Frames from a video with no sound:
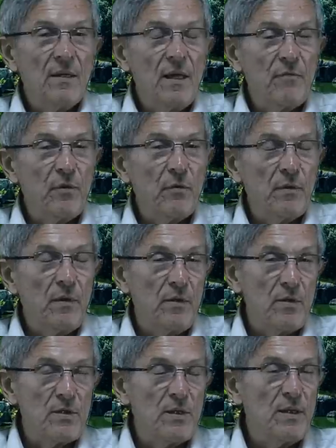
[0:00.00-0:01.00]
if you
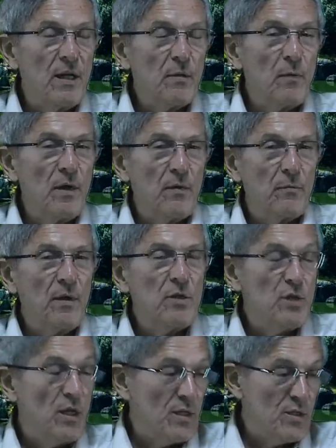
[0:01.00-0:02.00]
there's another way to read
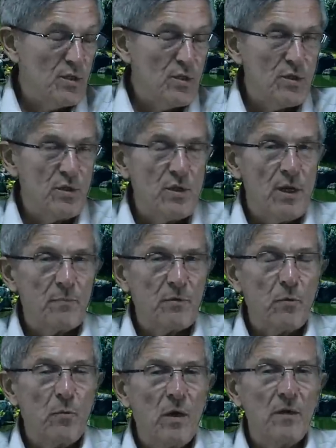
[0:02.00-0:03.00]
Genesis
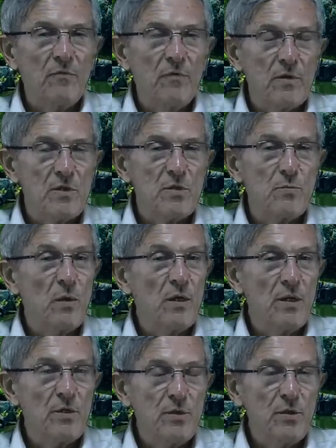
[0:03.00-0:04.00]
chapter 1 verses 1
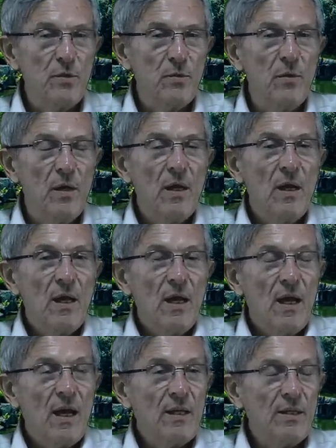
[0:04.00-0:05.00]
and 2,
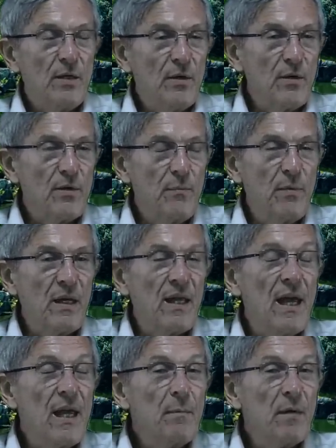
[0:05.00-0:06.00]
and the earth
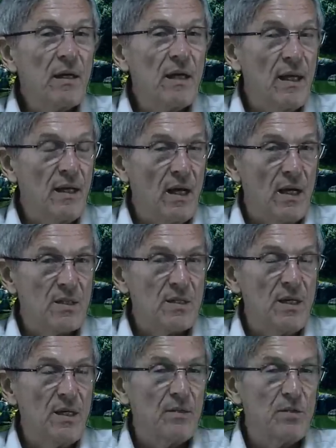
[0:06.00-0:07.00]
became a chaos
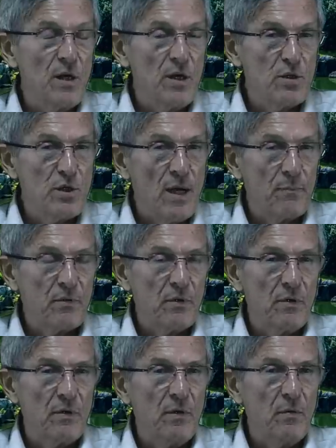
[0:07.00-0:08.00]
in, in
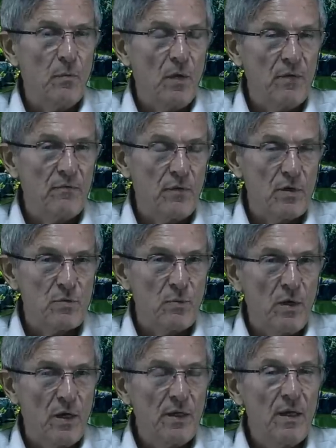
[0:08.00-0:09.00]
chapter 1 verse
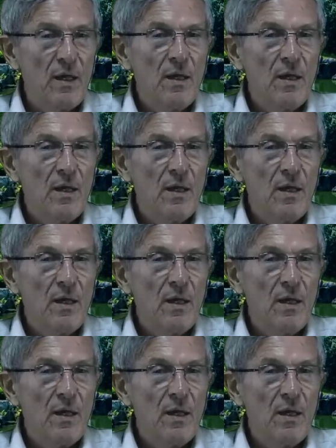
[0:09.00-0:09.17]
1